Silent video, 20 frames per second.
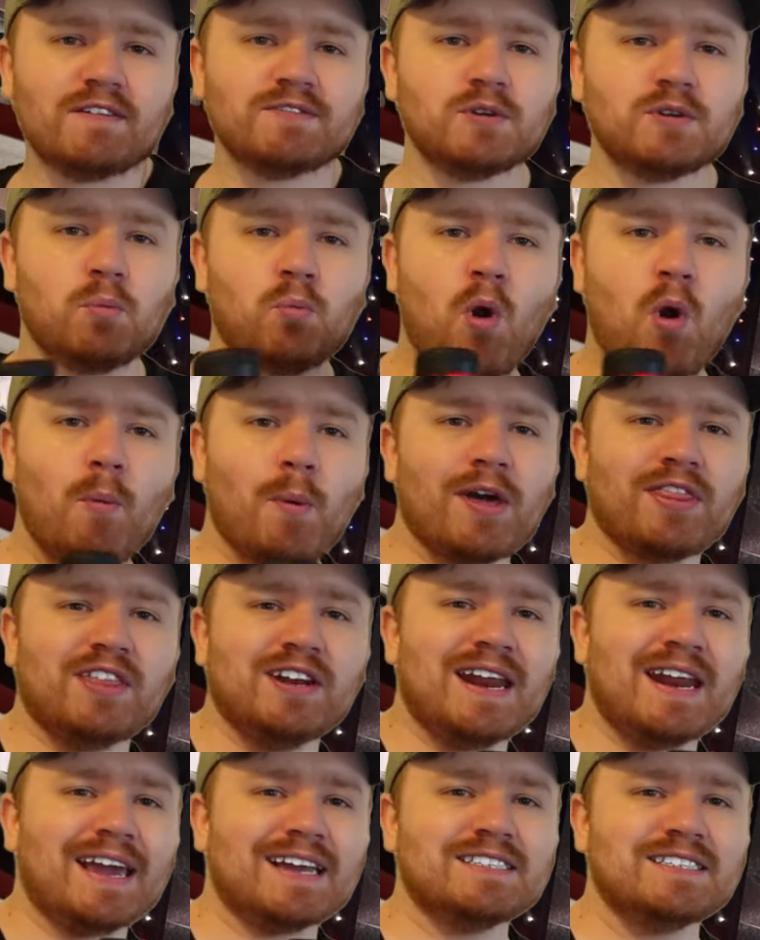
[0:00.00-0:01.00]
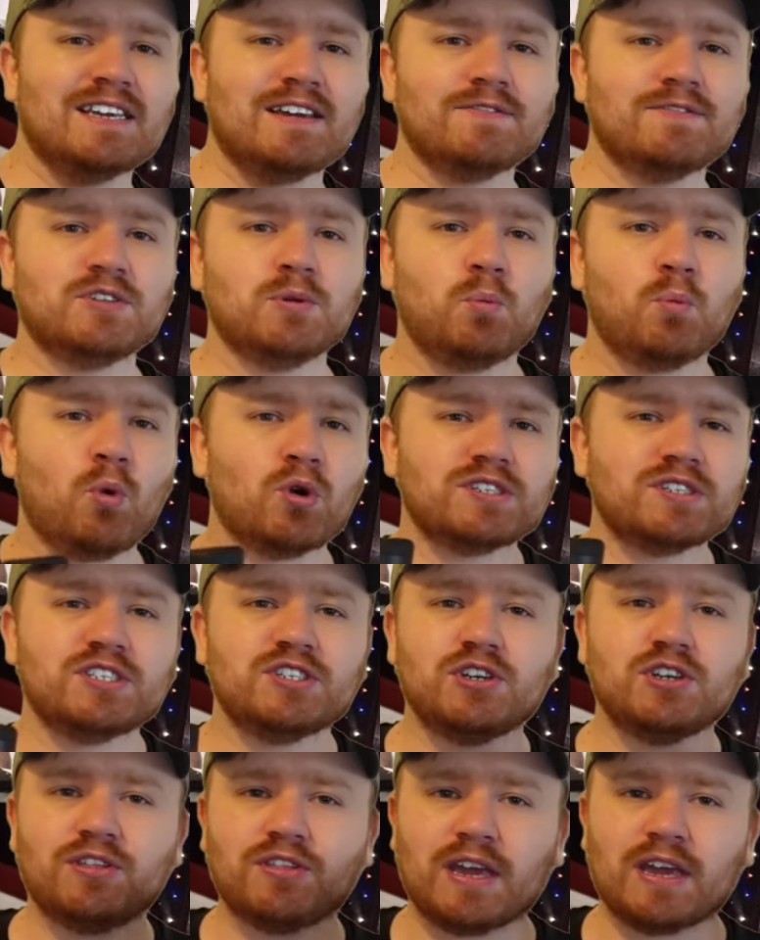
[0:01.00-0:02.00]
What were the negatives? What did you
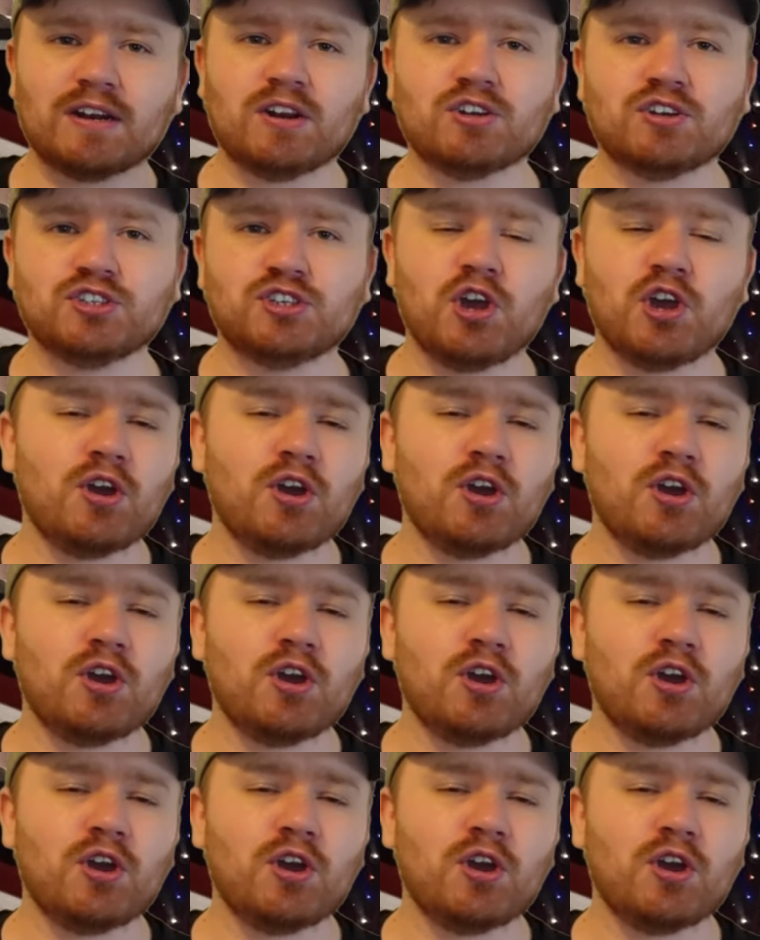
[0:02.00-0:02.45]
think looks good?